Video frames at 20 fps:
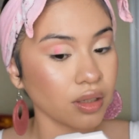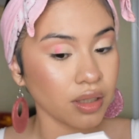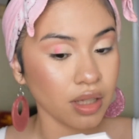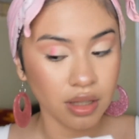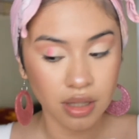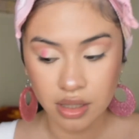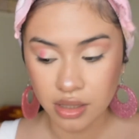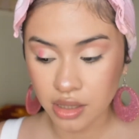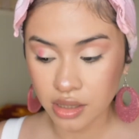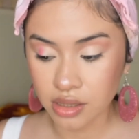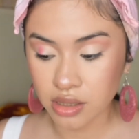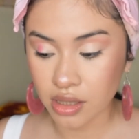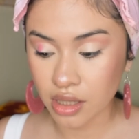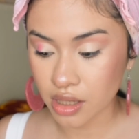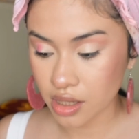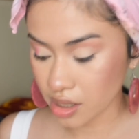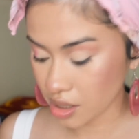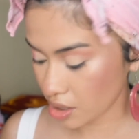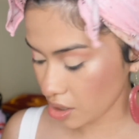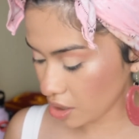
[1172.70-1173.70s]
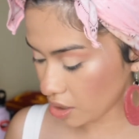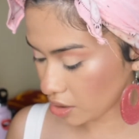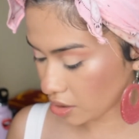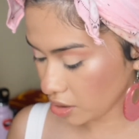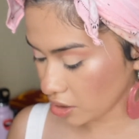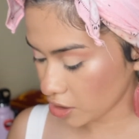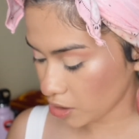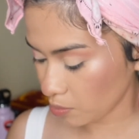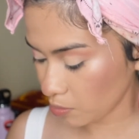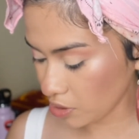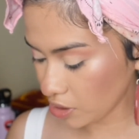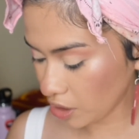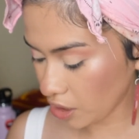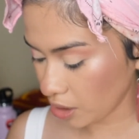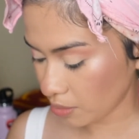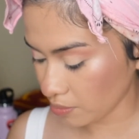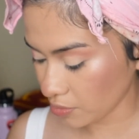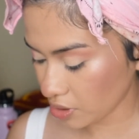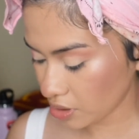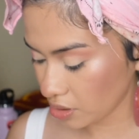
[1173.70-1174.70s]
That does not need to be
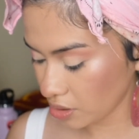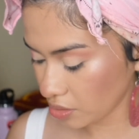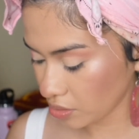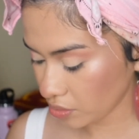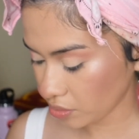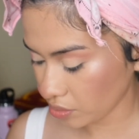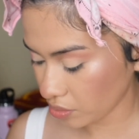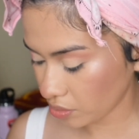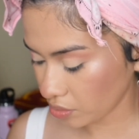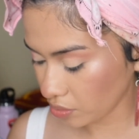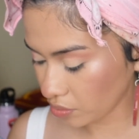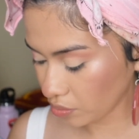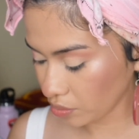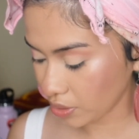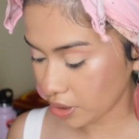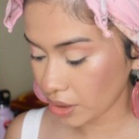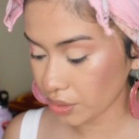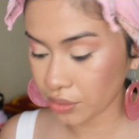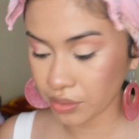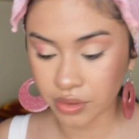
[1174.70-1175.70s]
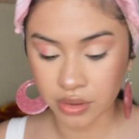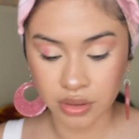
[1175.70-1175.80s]
damped. Wow.